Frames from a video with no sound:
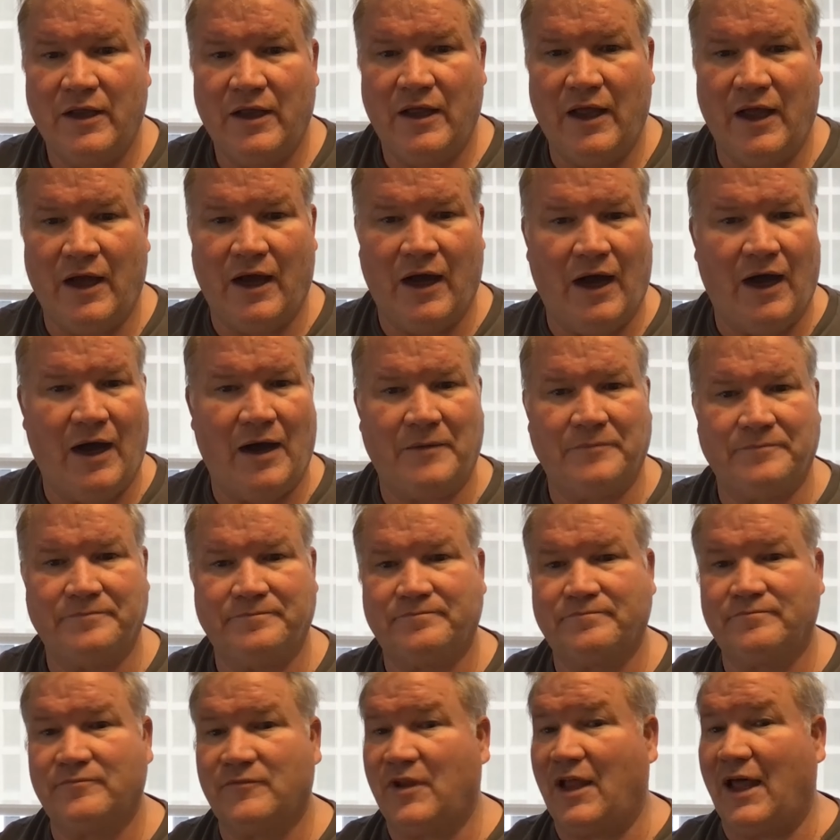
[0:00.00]

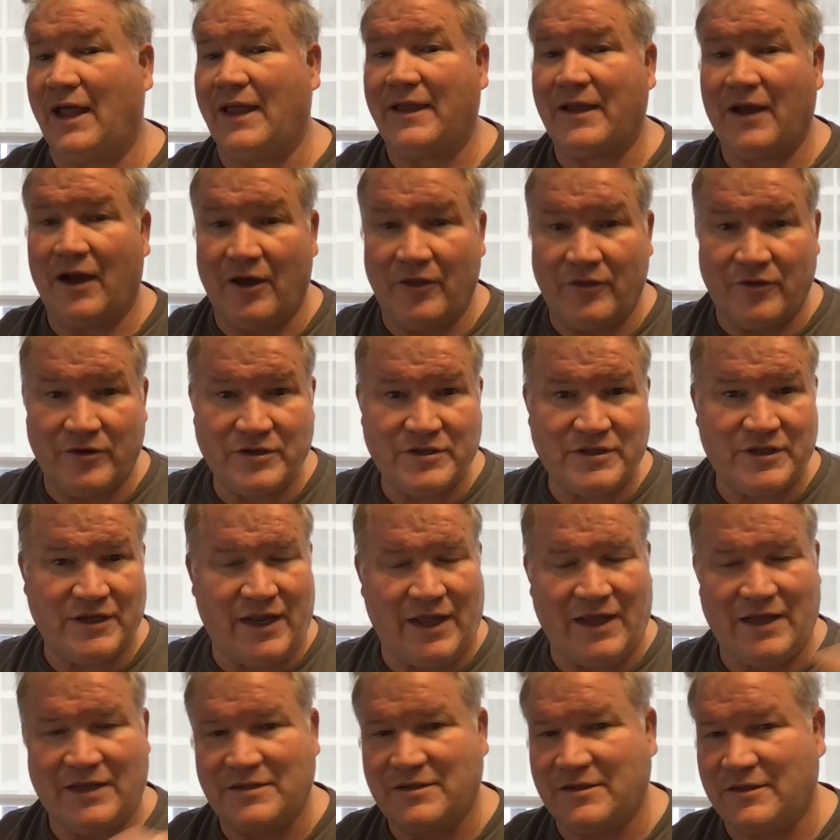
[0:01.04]
Like others, it
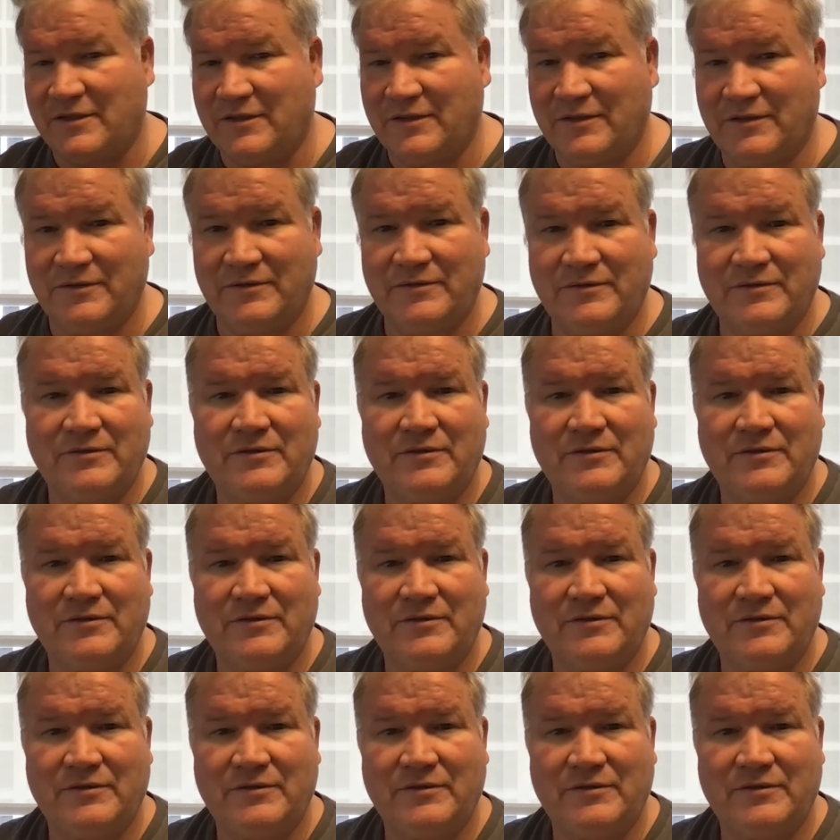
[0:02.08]
has a